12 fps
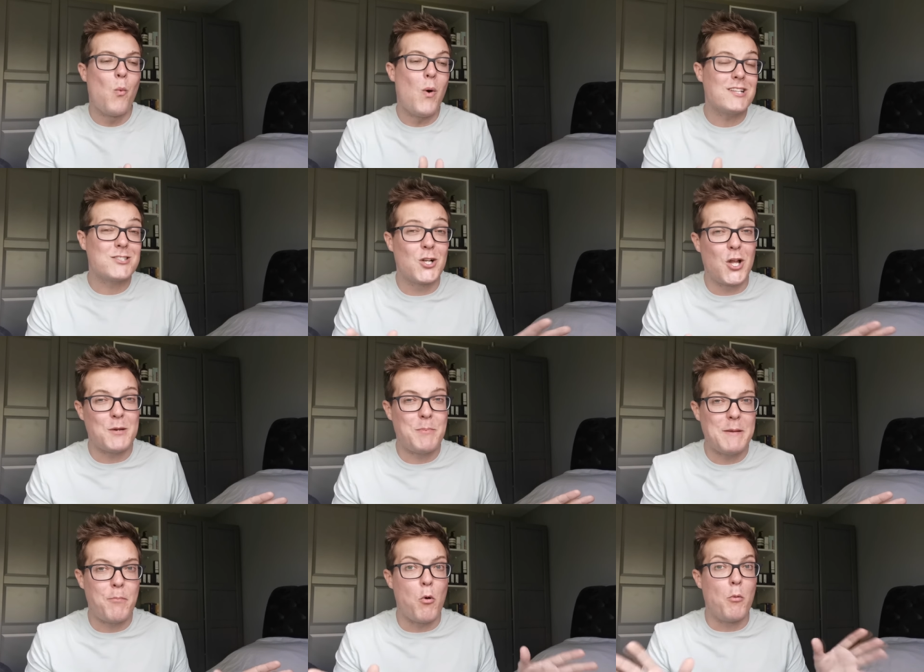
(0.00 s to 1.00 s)
Whilst a lot of
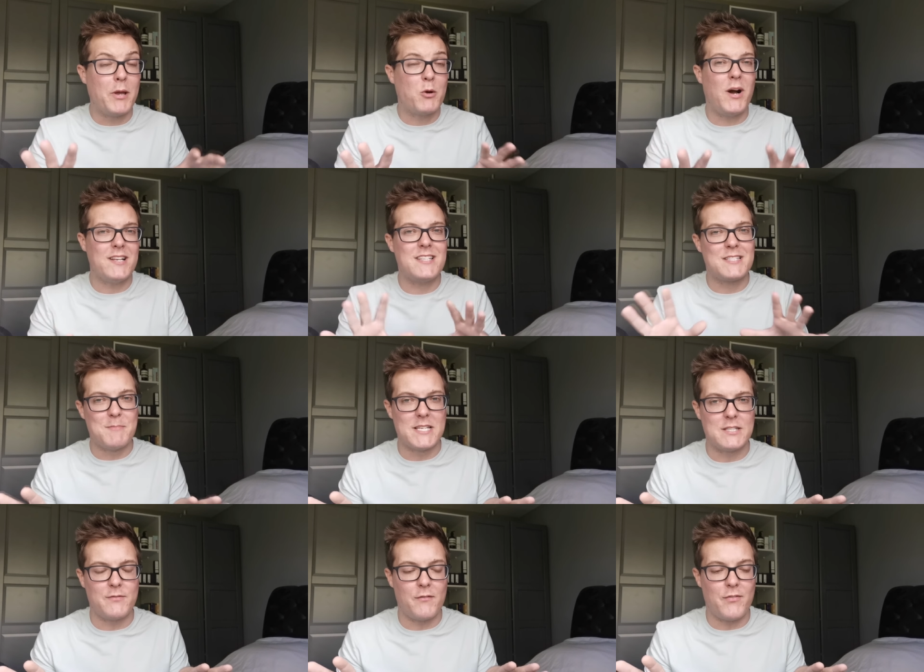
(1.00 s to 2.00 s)
people will be quite
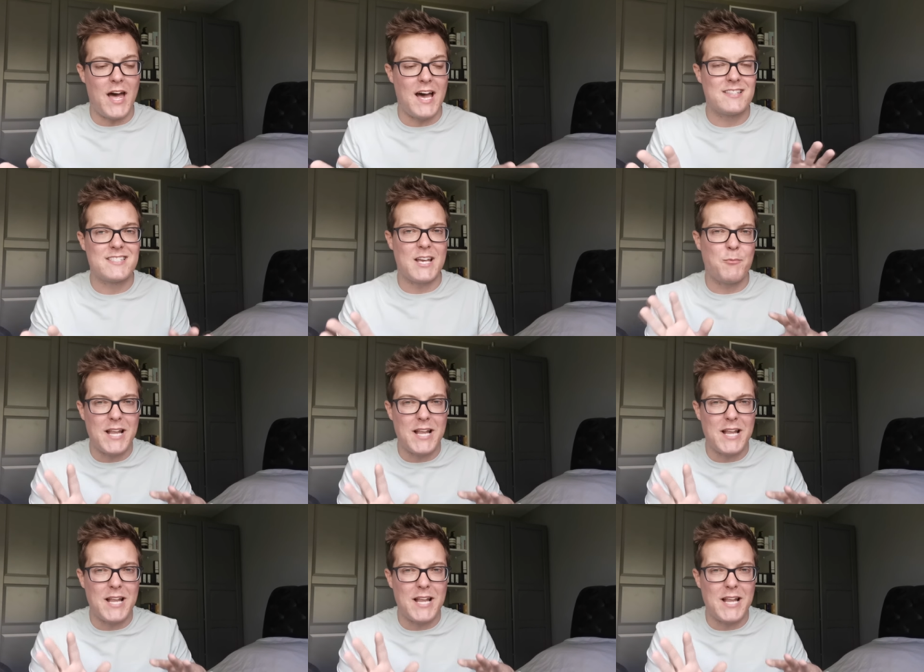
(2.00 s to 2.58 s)
dismissive of that and say,